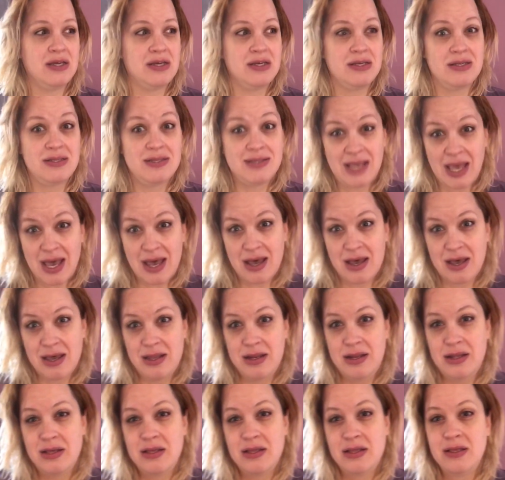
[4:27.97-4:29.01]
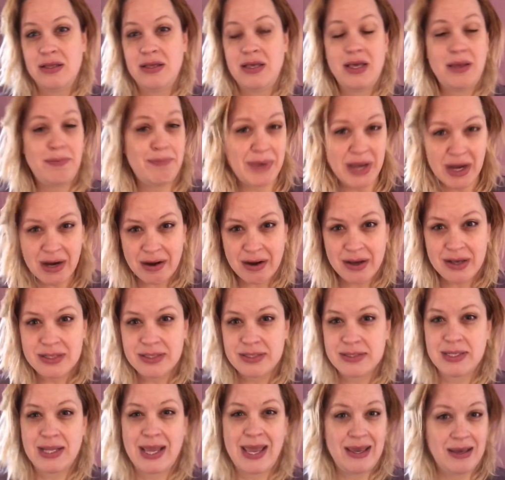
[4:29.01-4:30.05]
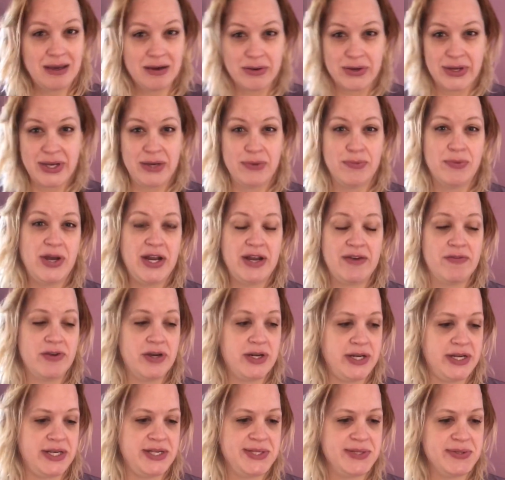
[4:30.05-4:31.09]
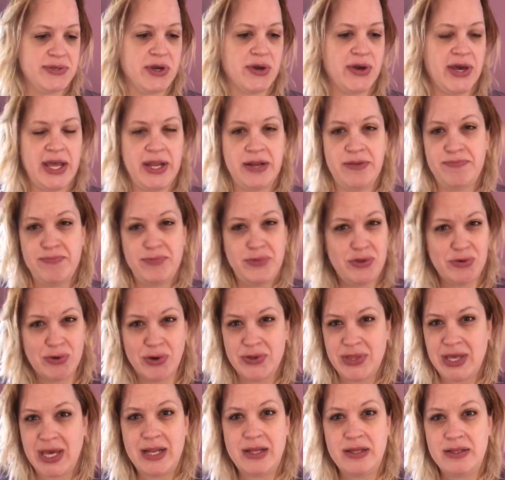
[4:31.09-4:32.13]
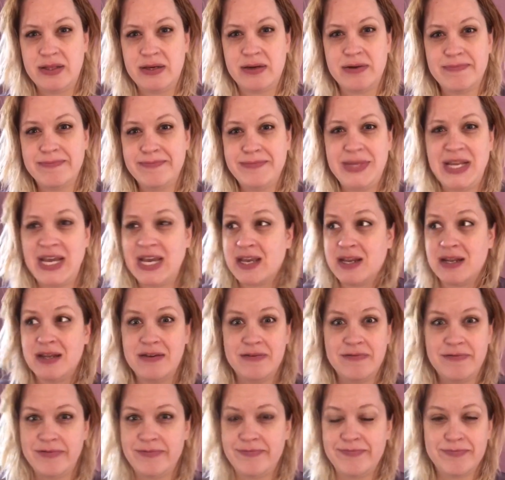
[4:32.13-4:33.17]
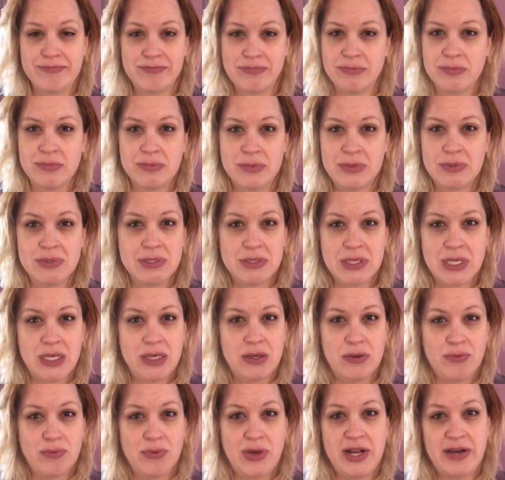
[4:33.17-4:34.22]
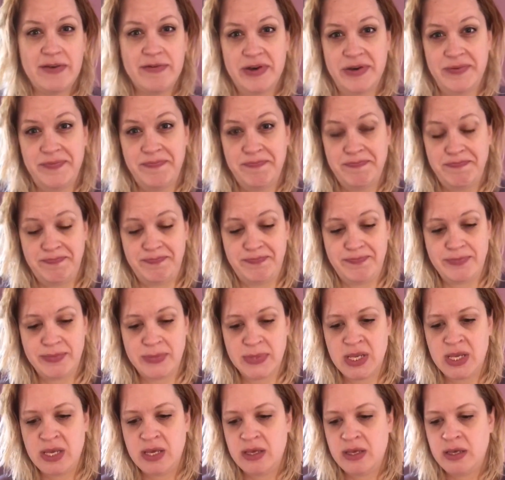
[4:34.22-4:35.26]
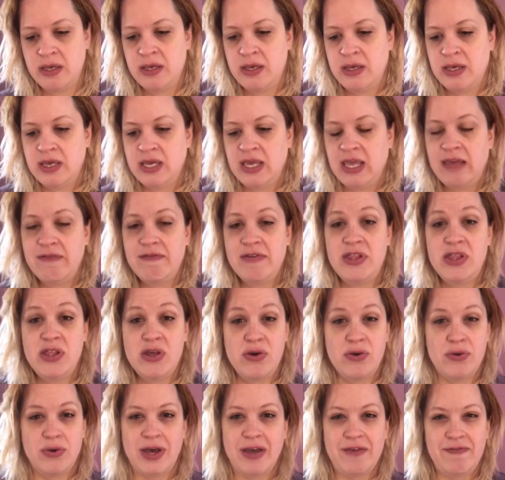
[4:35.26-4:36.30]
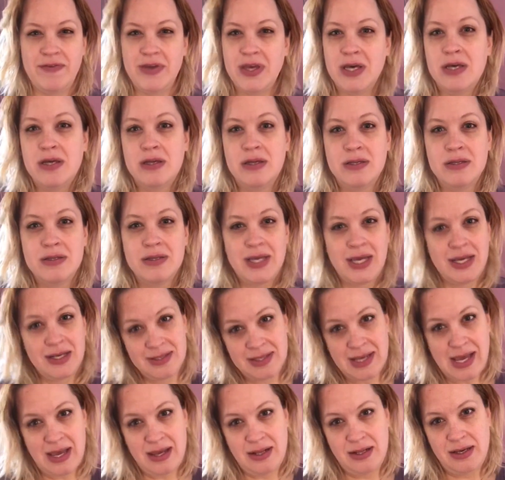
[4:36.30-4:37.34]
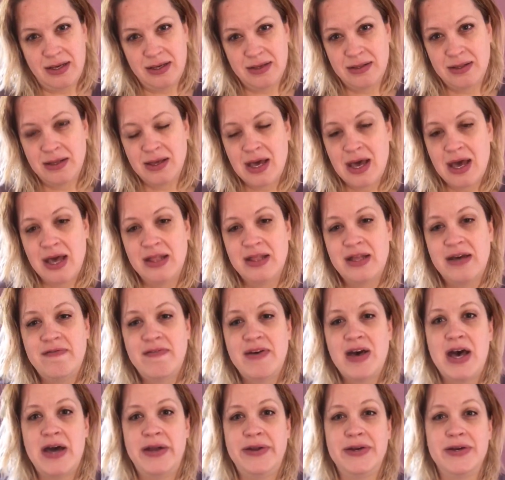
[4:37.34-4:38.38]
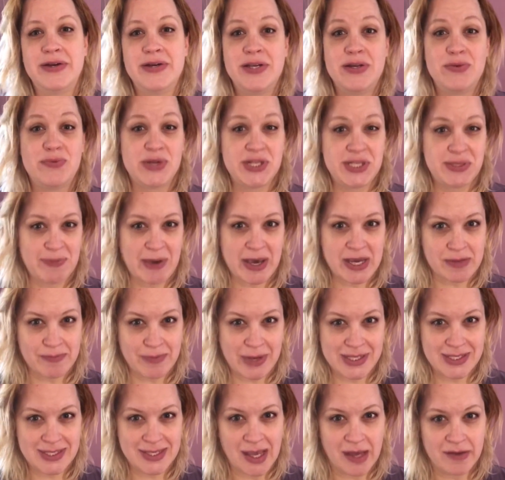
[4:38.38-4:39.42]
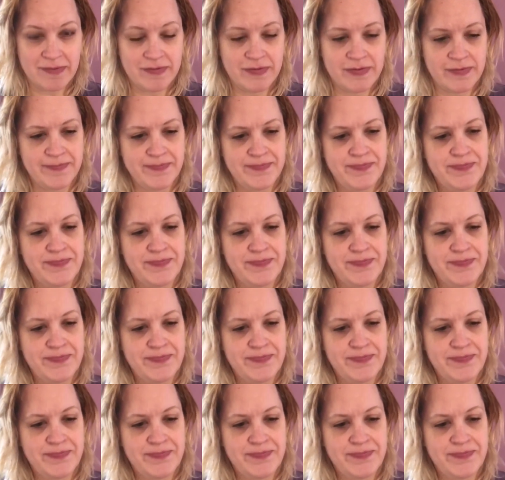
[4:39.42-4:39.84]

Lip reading: sad, embarrassed, angry, whatever it is, go ahead and throw that in there. Negative, whatever. Even though I feel anxiety, I love, honor, and respect myself.